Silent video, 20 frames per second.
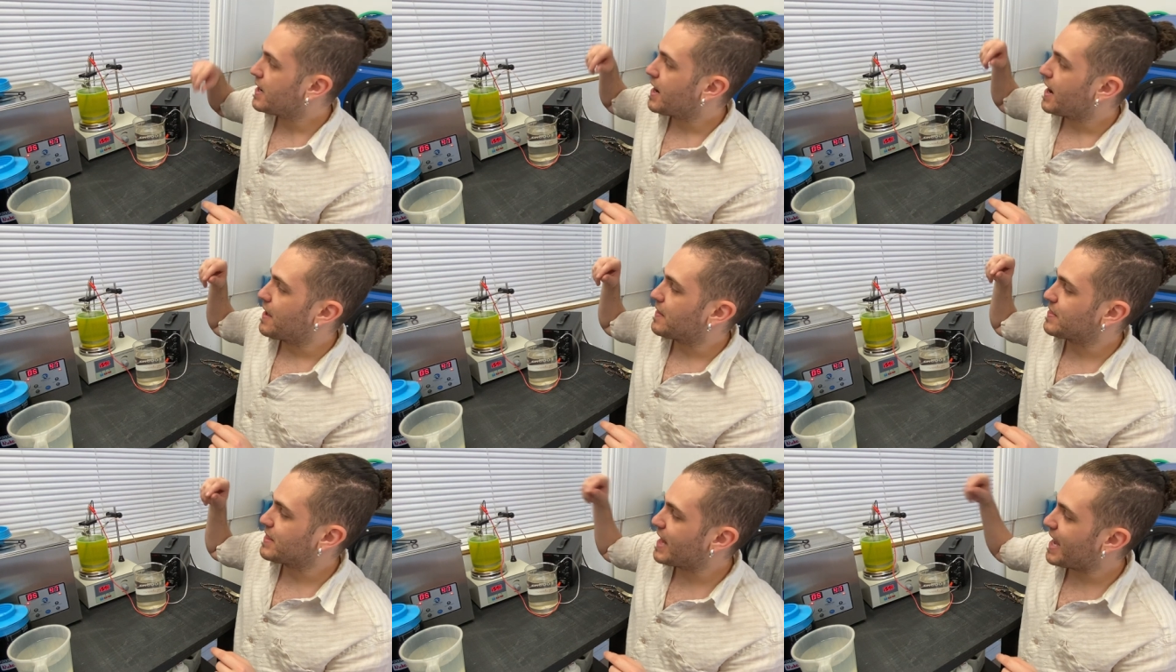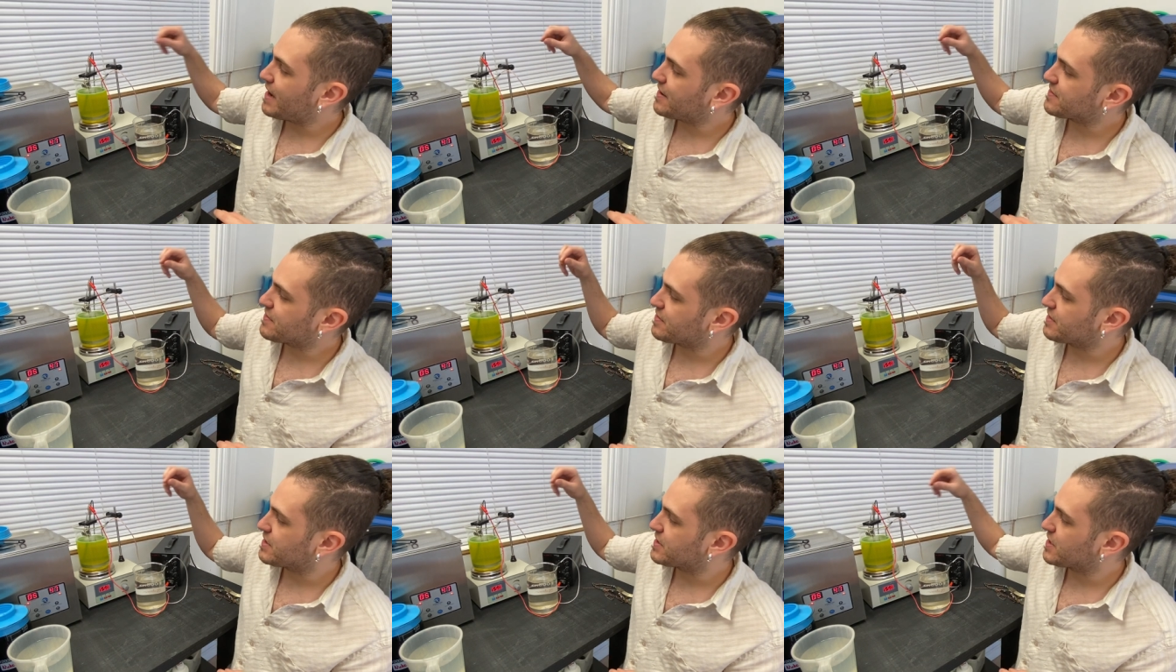And
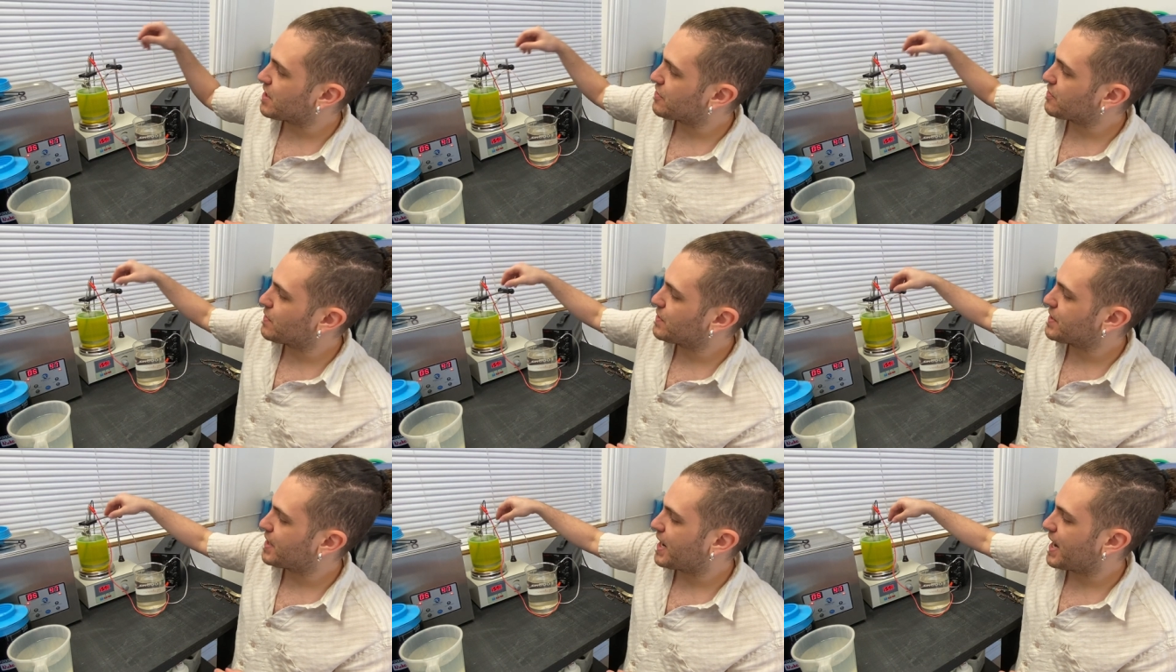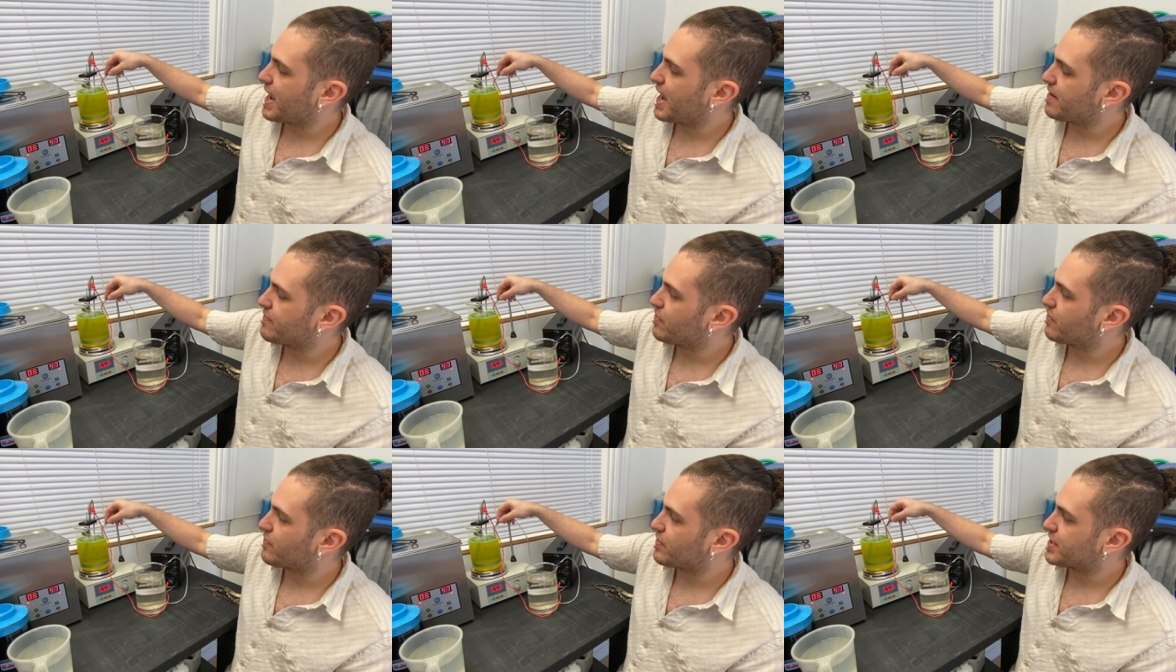lastly, the other one that I
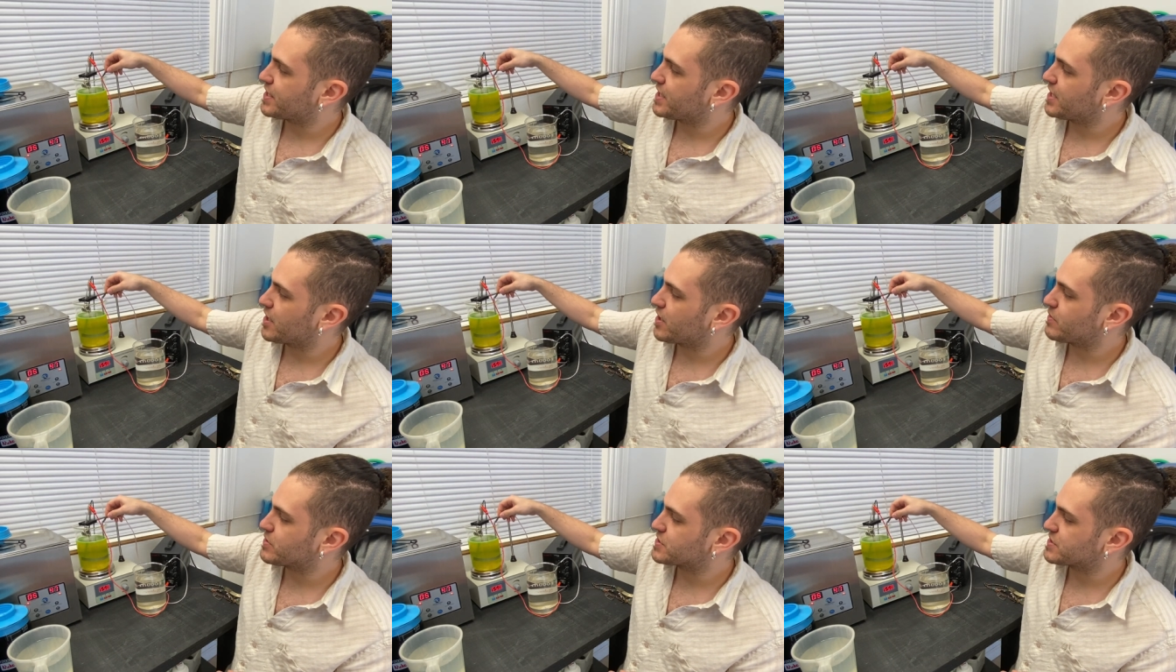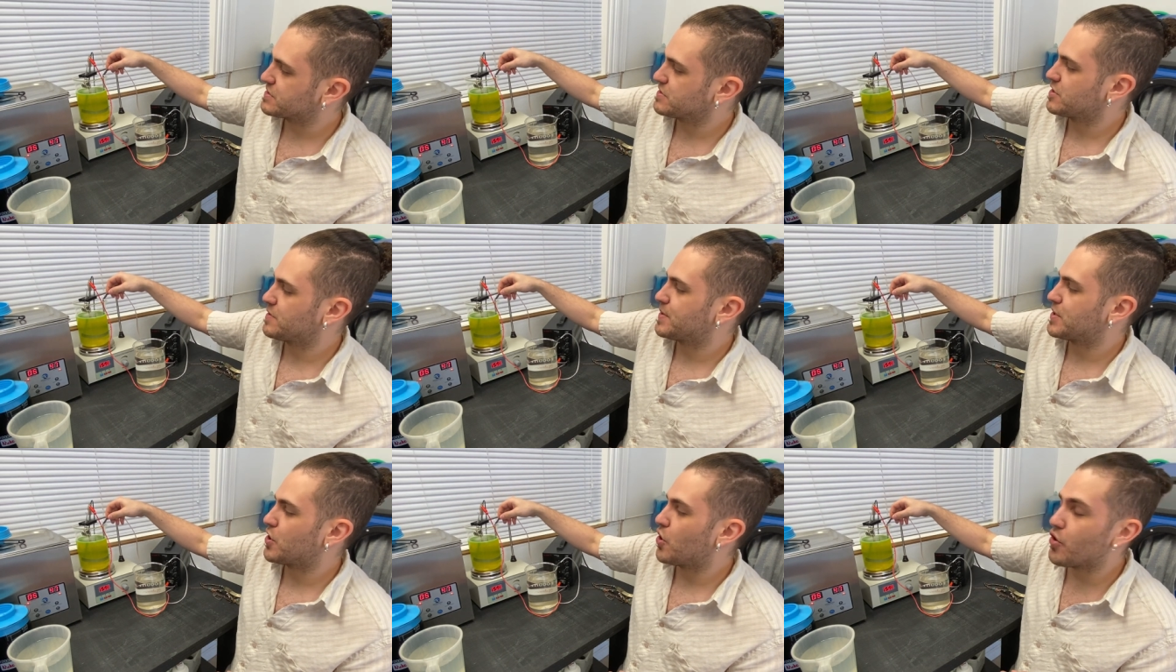have over here, which is a
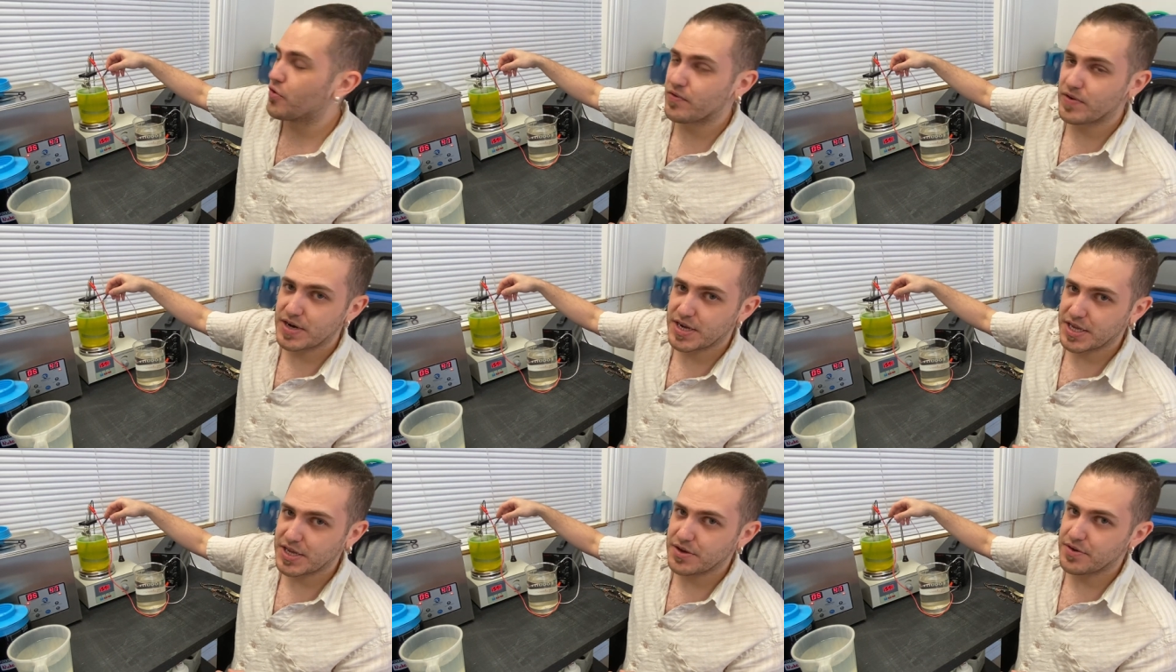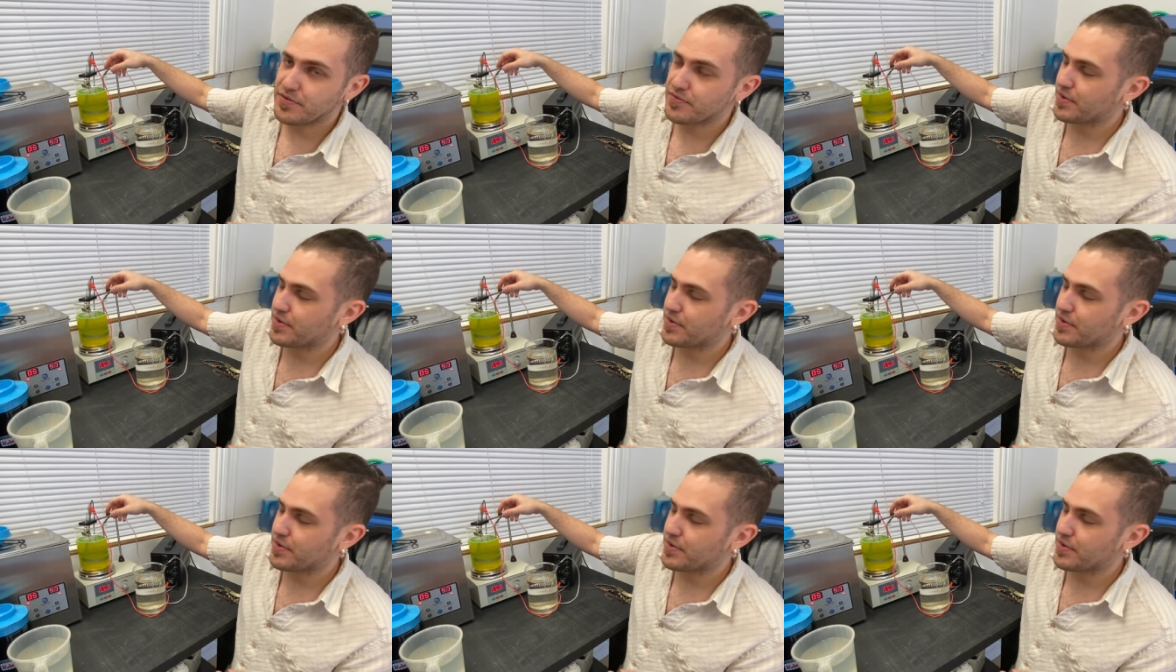little bit overkill,